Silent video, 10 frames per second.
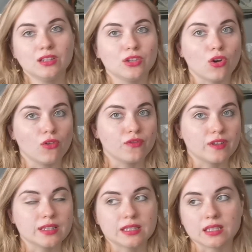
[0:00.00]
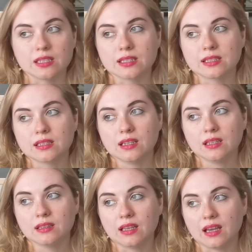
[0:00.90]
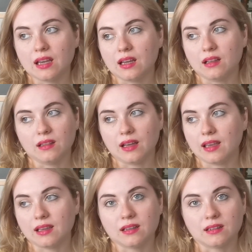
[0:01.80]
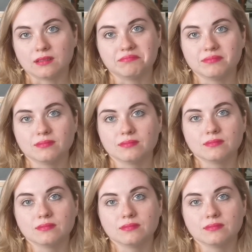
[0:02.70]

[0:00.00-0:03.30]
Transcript: In the offices, in the